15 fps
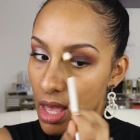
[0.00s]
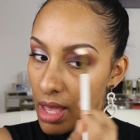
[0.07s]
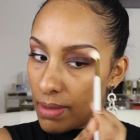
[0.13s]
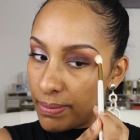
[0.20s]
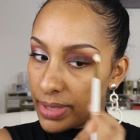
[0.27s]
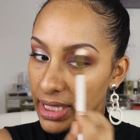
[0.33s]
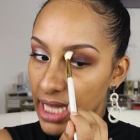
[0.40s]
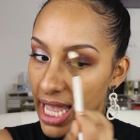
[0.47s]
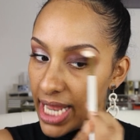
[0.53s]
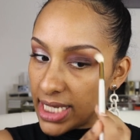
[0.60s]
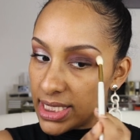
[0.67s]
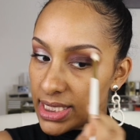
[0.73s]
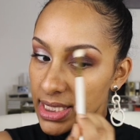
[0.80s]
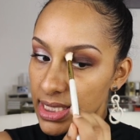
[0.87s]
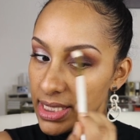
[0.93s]

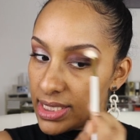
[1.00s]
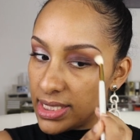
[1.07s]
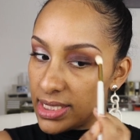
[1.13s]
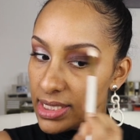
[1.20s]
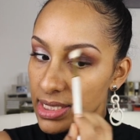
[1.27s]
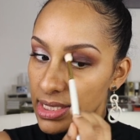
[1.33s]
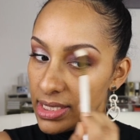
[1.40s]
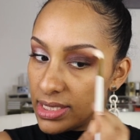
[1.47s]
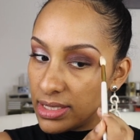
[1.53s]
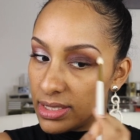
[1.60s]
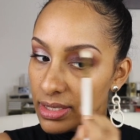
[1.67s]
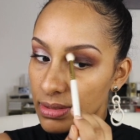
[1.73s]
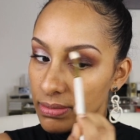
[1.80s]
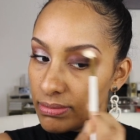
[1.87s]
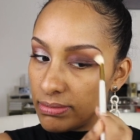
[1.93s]

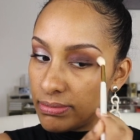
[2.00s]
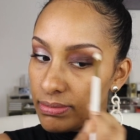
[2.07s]
(silence)